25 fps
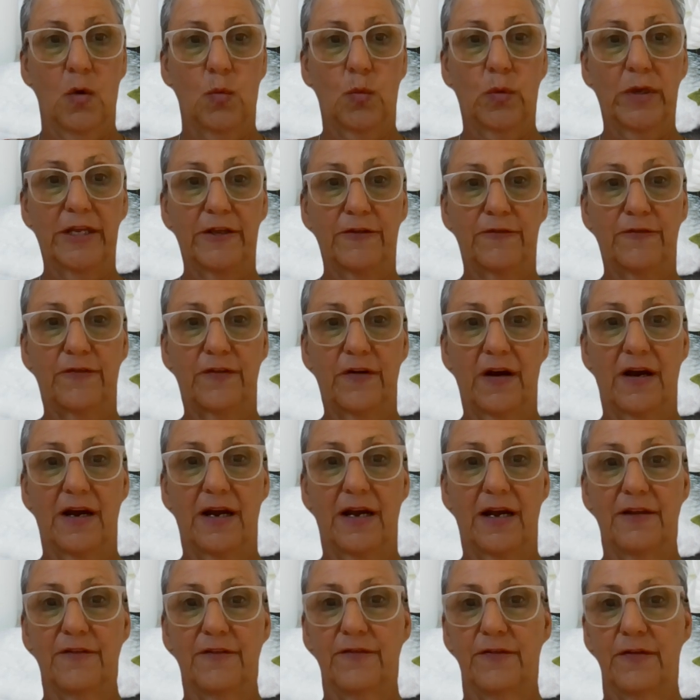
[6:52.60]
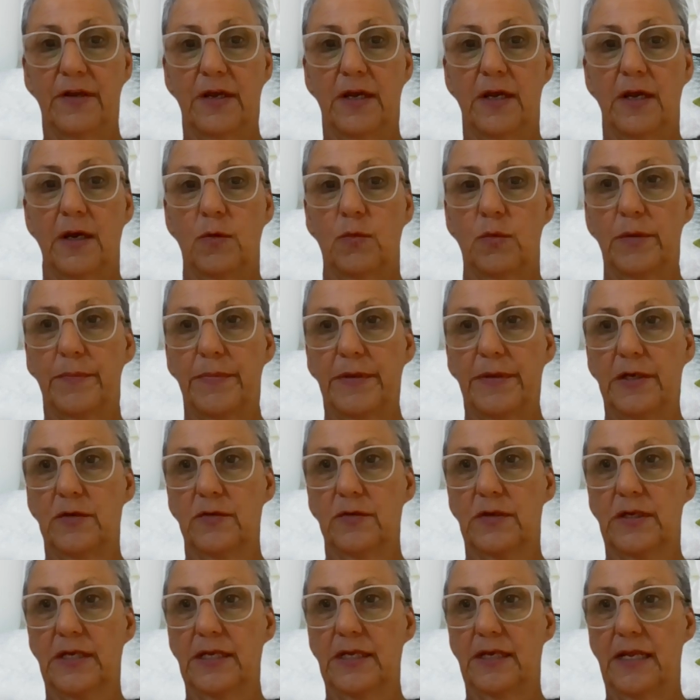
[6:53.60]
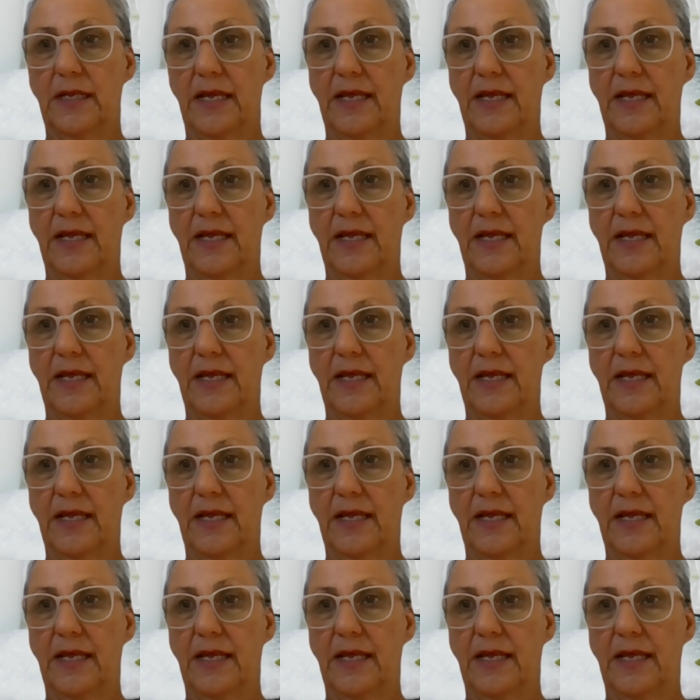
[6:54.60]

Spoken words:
Week 5, we'll be looking